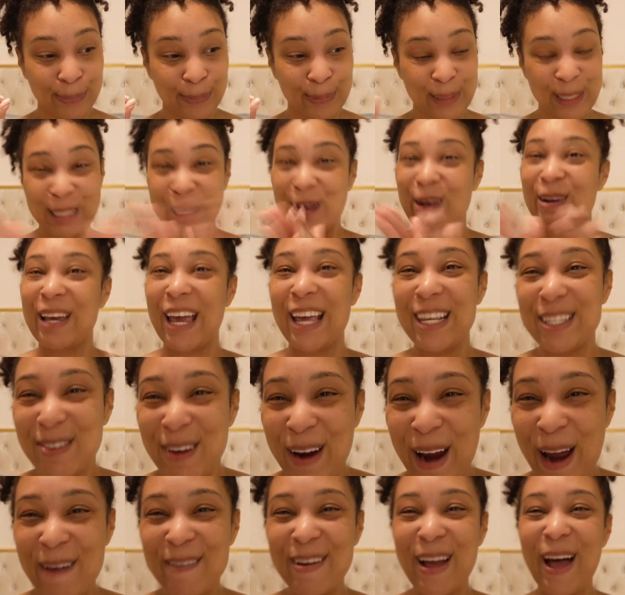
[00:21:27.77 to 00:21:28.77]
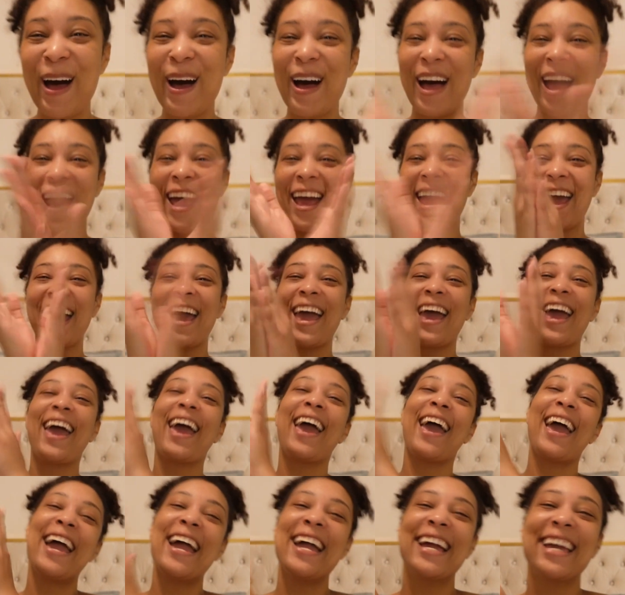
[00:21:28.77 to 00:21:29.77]
So guess where I'm
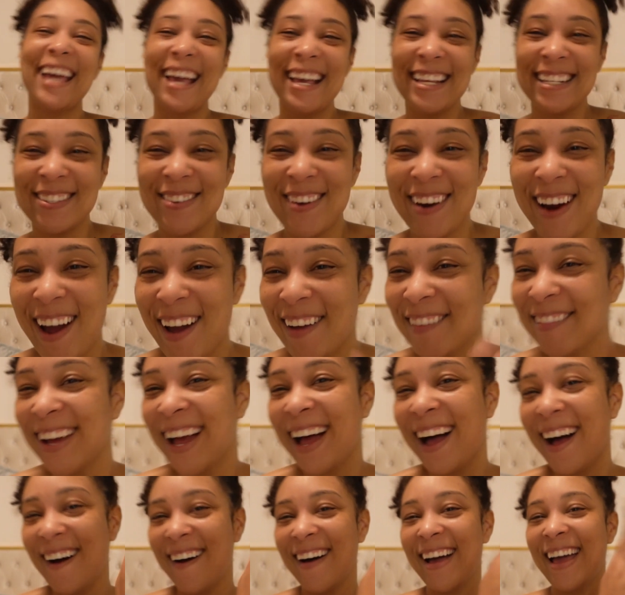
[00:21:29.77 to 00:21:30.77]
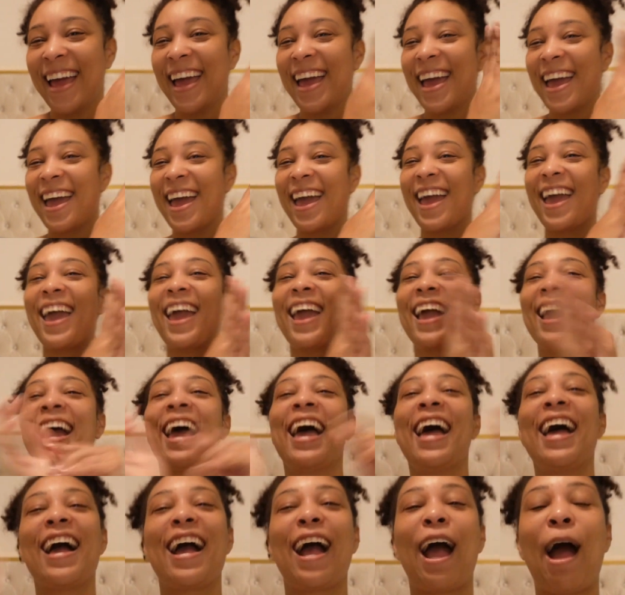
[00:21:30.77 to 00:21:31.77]
going? Guess where I'm going?